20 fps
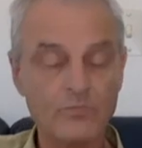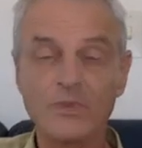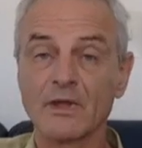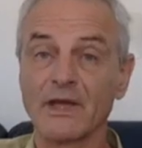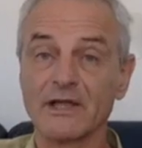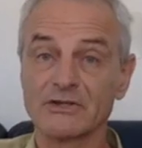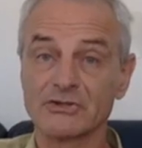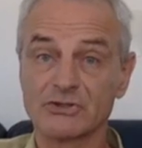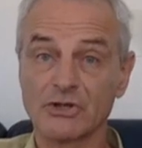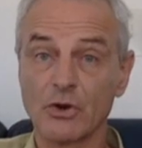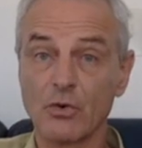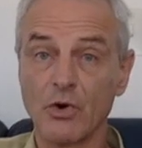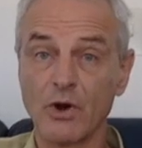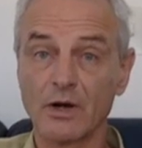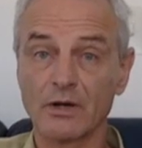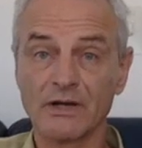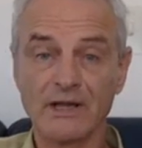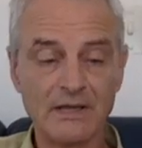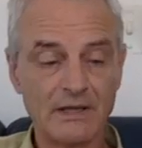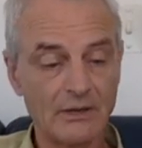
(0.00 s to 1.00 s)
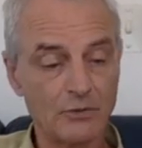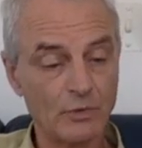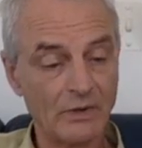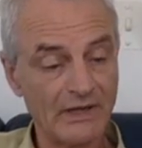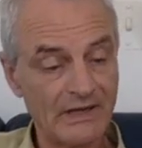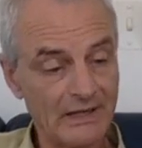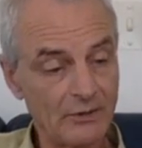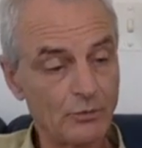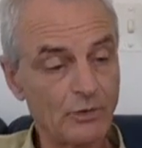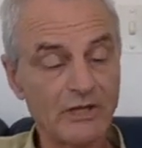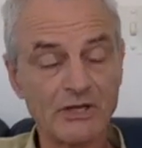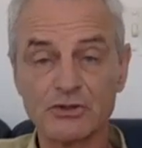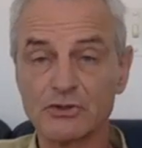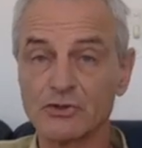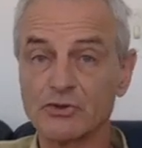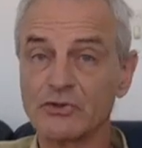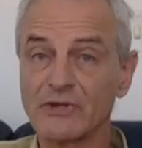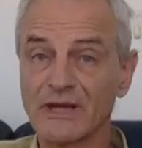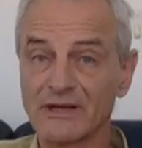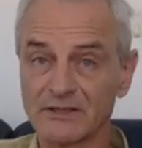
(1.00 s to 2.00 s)
and so on. And again, we can
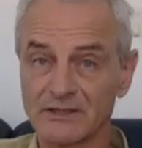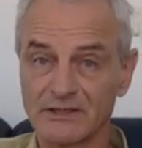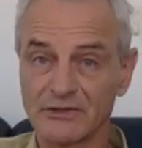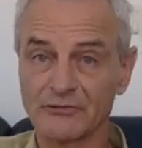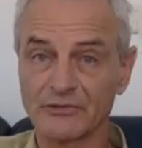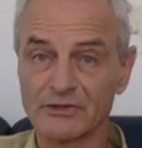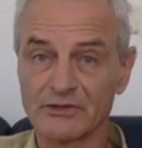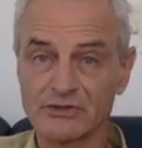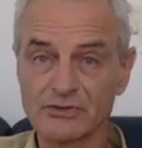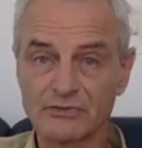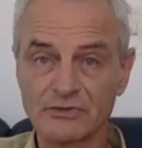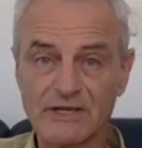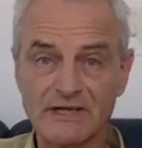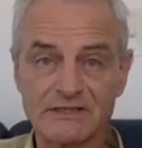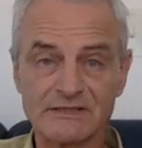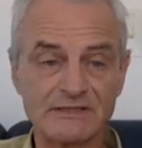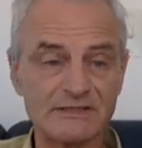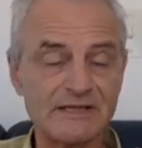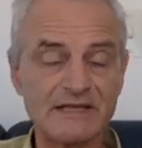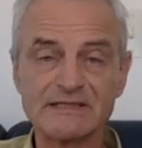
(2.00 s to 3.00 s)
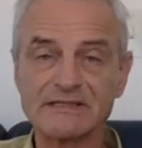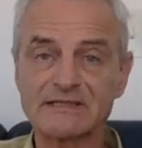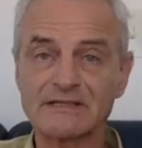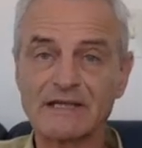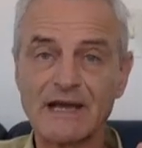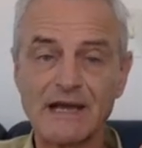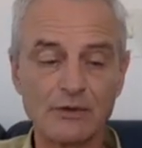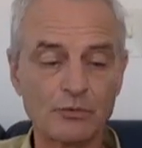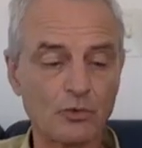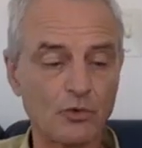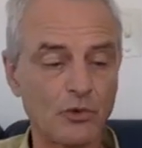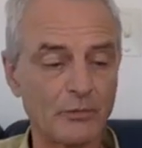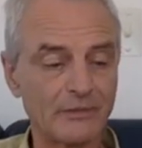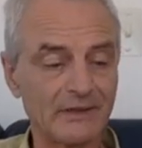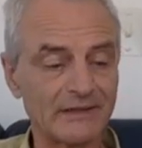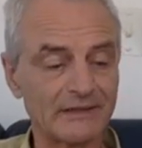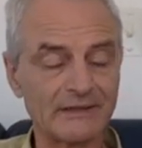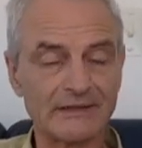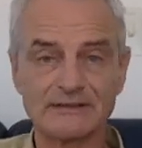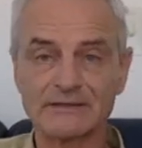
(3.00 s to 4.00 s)
do that on different strings. So let's start
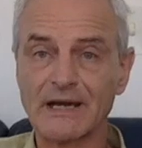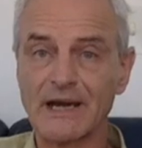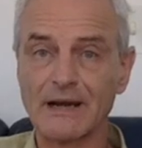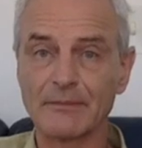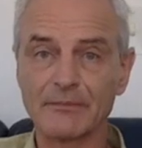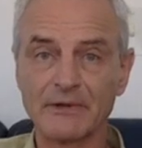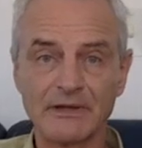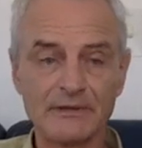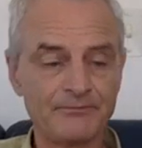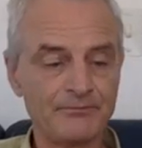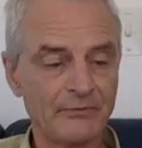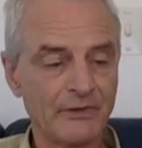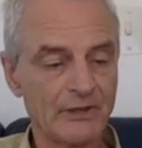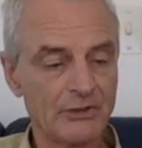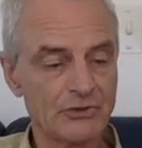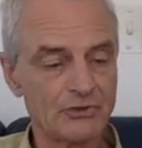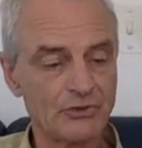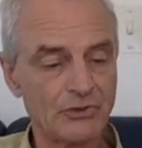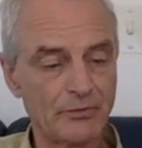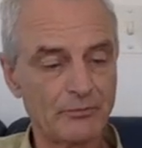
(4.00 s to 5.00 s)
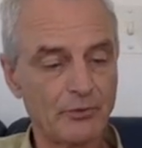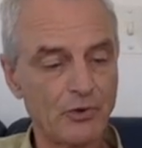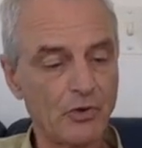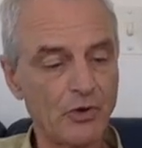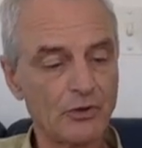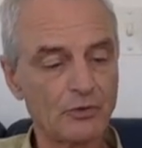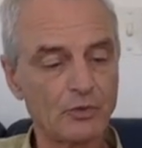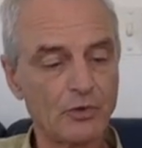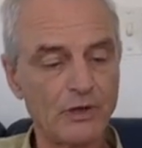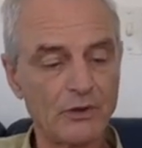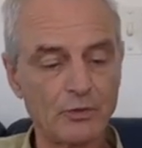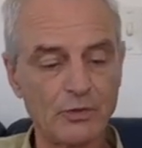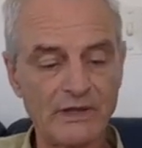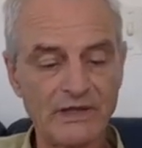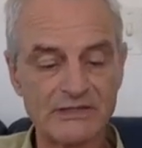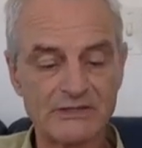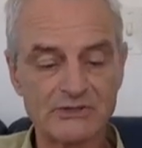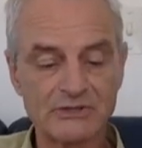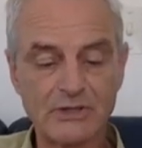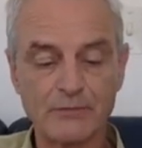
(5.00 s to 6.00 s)
warming this up to the point where we
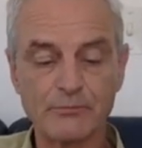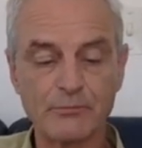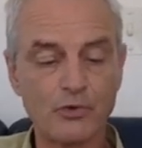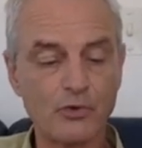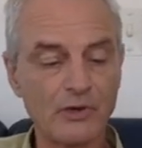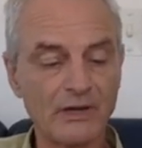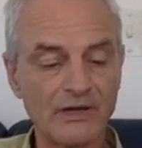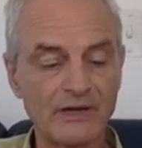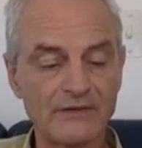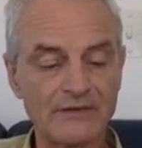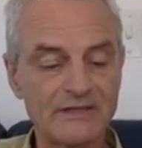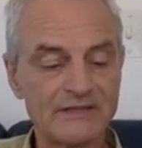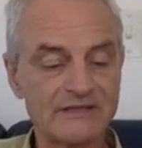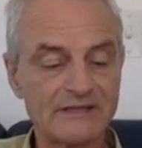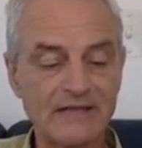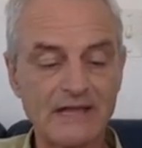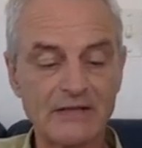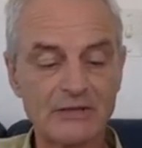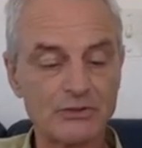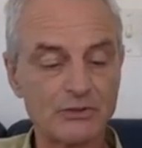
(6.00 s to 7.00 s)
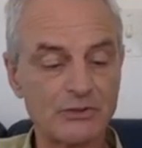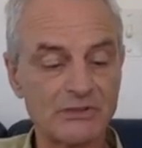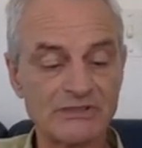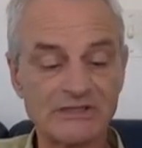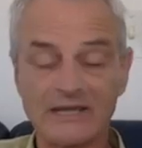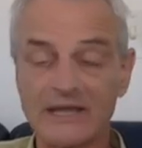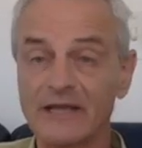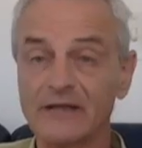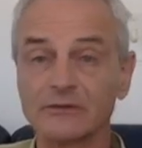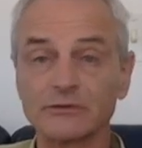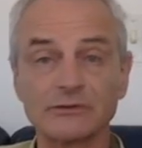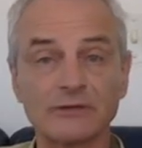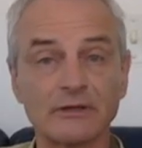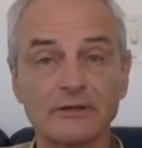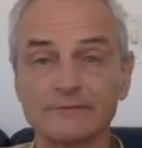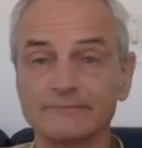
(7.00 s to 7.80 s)
at some point can then start doing scales,